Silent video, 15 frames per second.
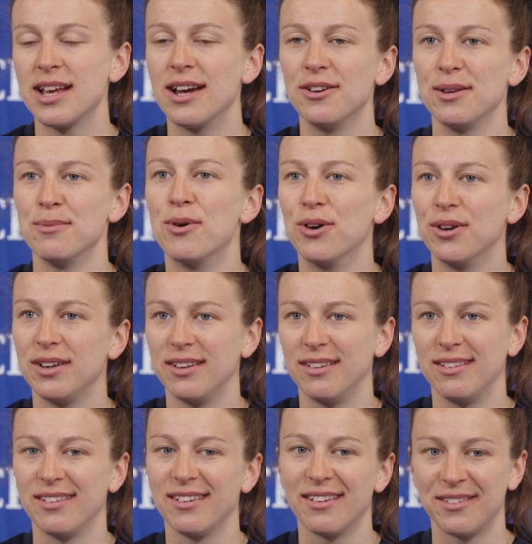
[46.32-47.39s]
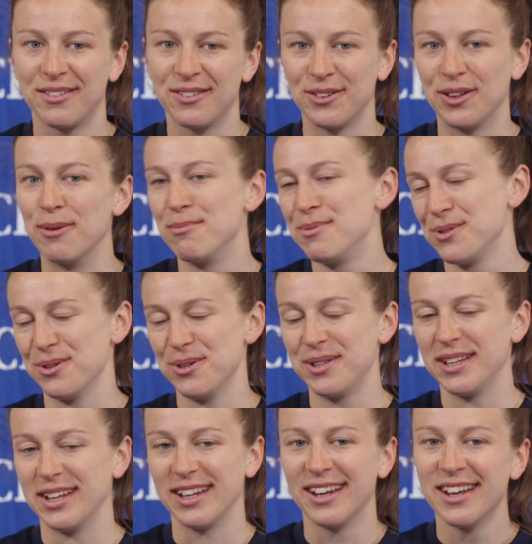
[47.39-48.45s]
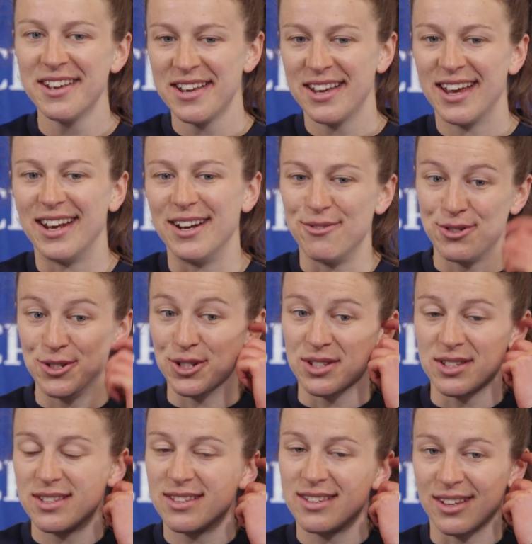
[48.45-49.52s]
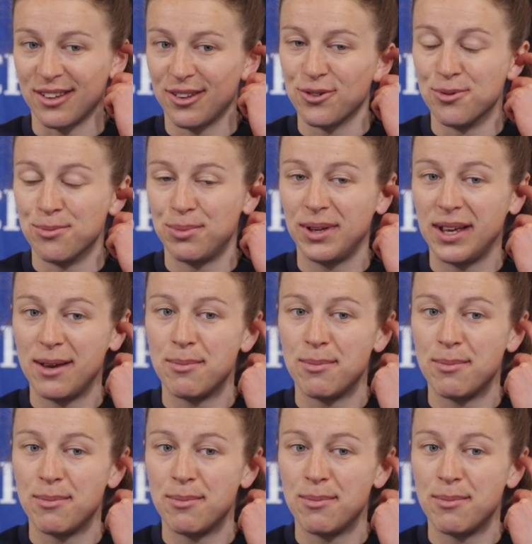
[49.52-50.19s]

Saturday morning club sort of thing, and it was just to go and